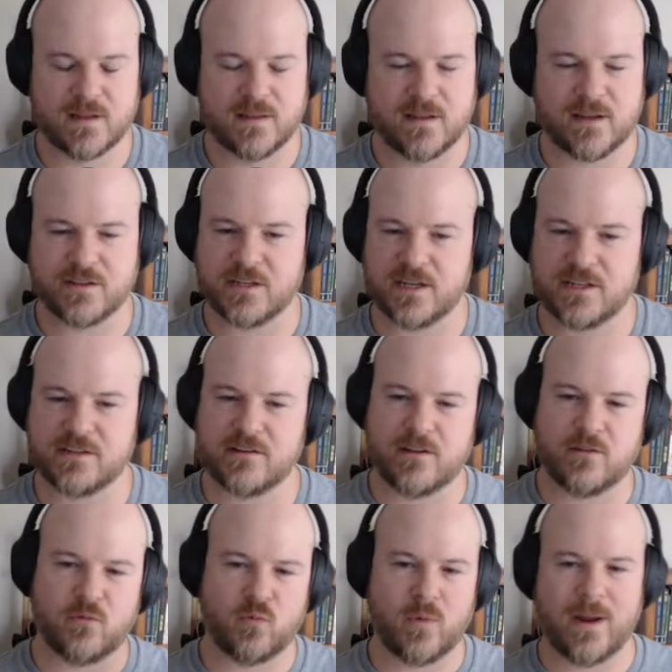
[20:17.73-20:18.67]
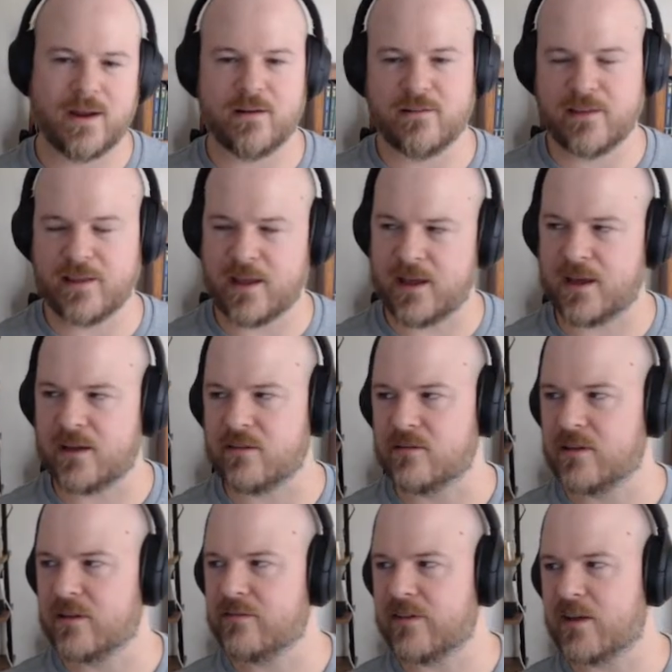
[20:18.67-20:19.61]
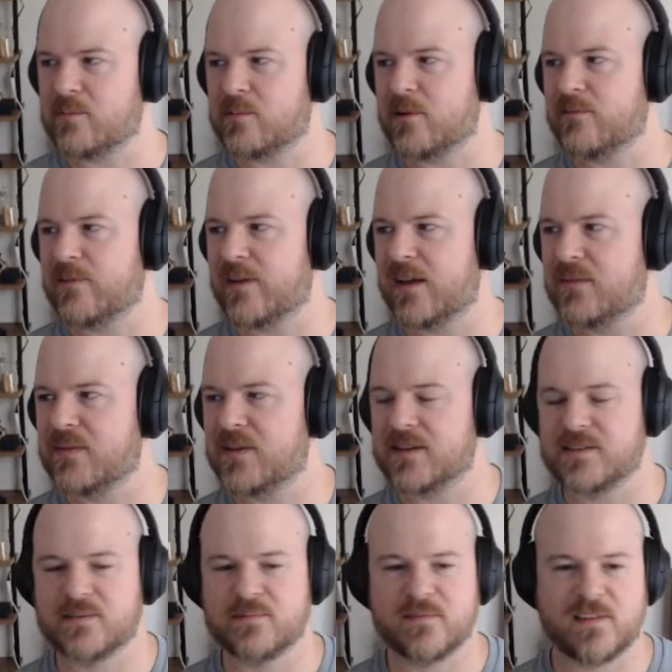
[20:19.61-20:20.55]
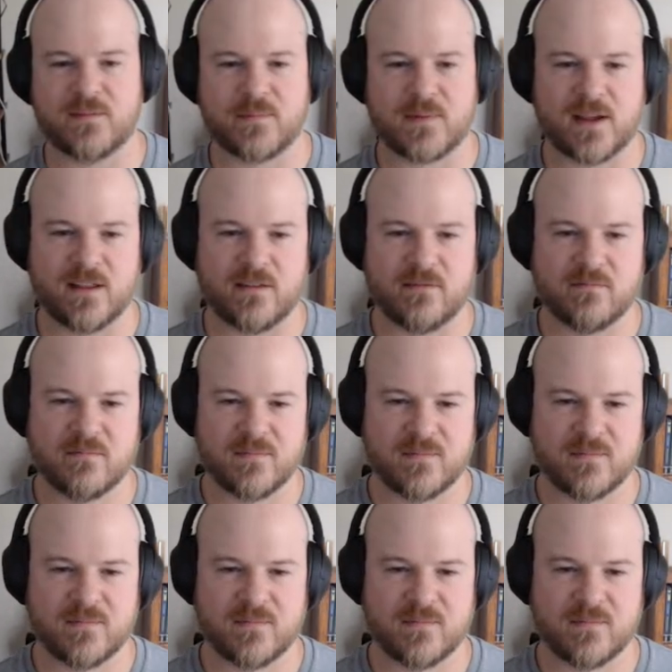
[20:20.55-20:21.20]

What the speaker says: Now, giants are a little weird now in 5.5 because some of them kind of